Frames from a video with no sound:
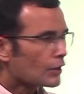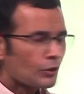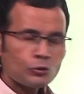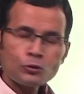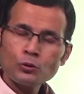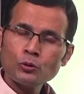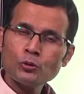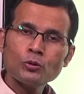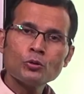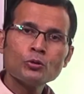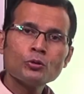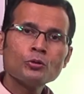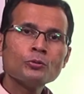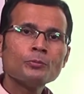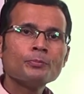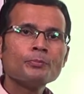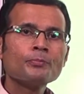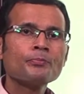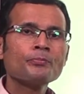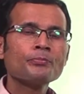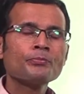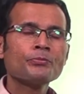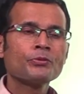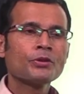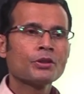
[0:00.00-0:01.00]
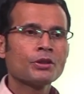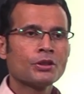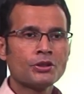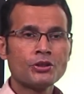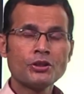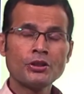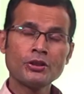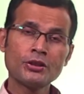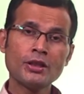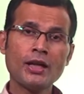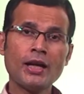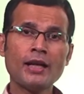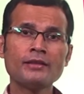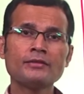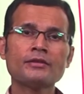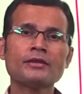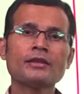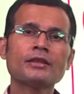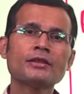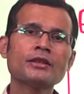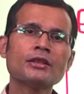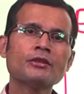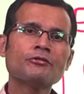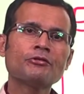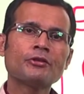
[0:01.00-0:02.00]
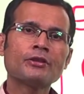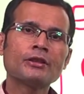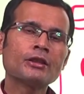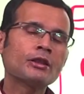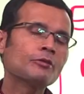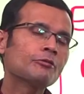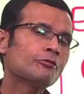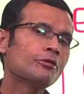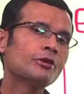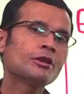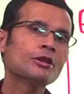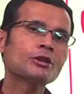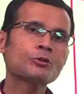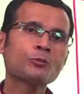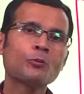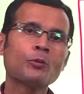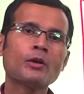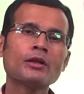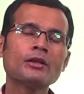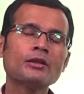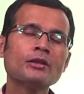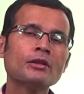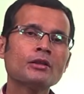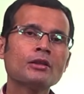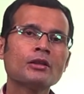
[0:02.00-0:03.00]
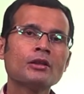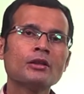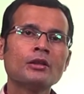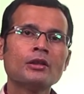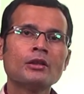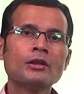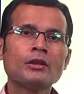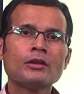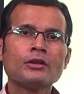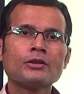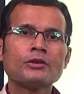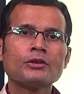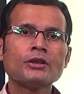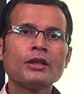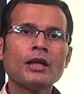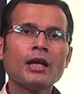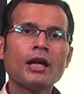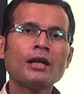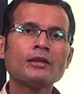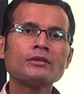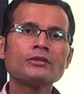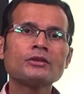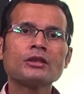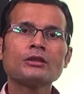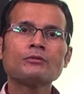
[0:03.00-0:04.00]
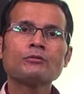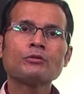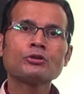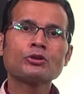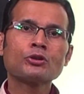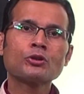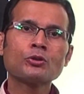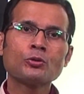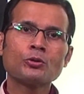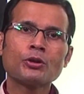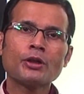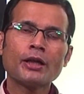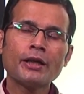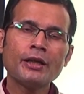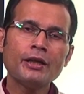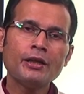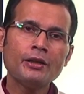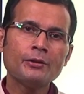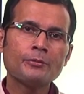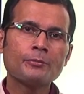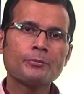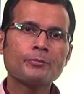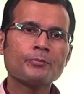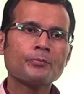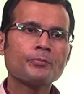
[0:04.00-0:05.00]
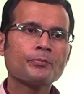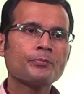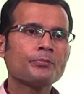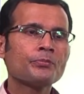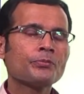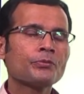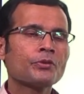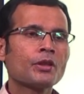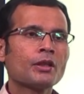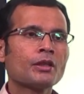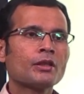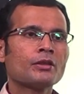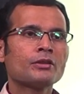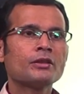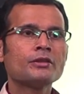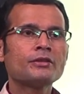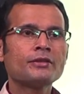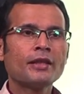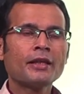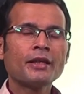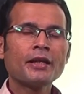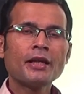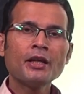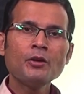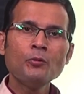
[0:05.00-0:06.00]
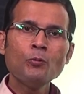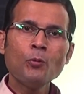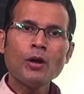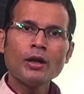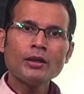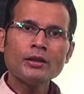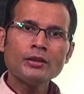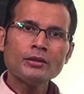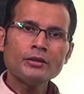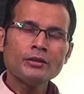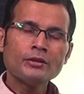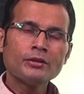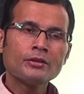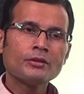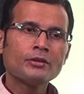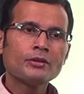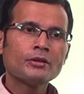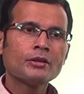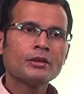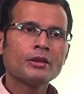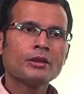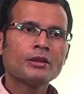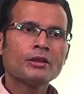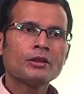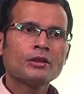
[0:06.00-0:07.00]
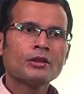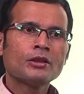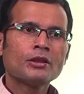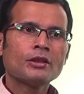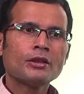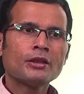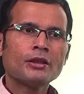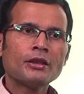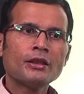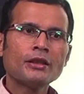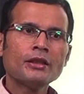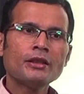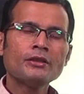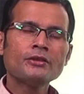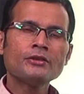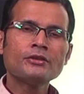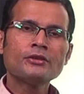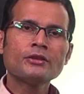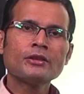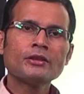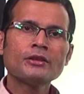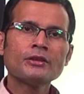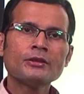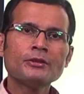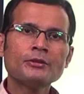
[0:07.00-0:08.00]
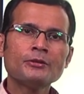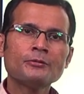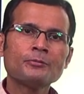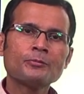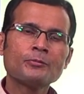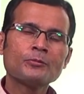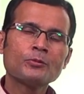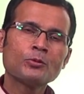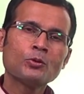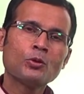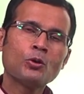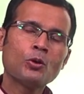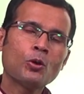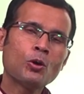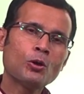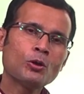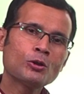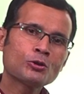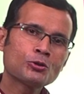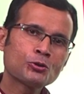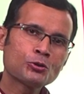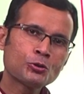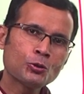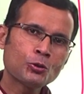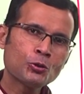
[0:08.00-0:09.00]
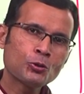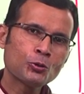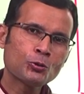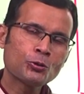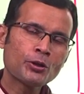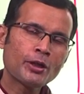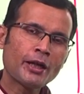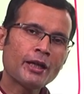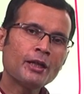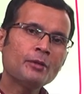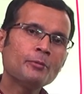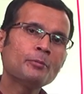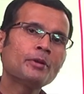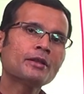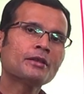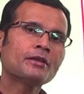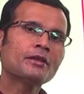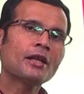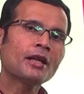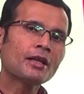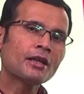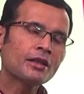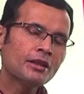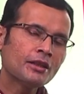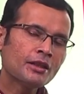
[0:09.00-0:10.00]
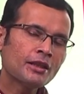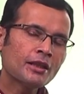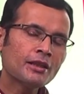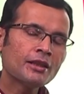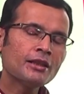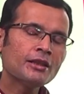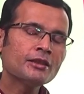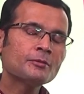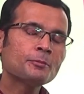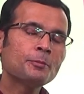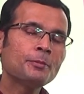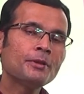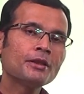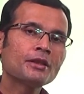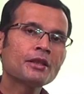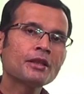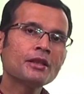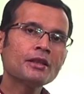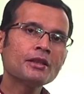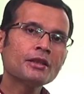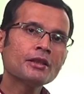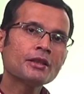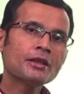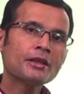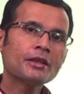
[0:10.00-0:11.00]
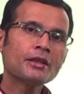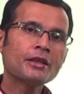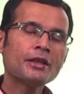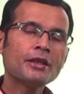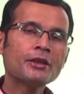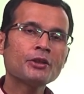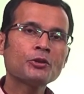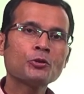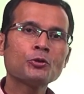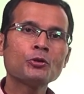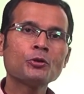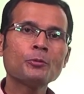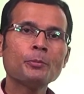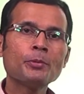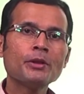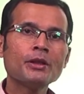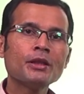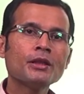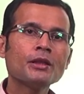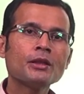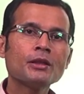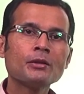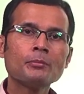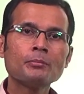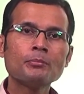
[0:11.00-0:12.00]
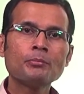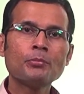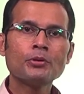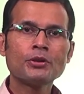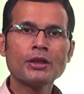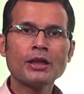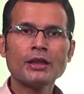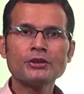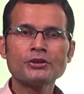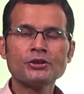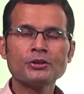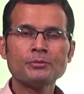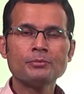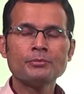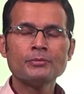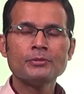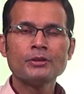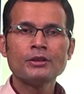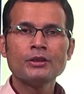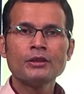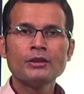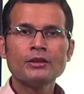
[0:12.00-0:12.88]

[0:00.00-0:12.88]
So here the answer is different. The first one, the answer was chloride. The second one is uh, also chloride, but technically speaking, it could be potassium.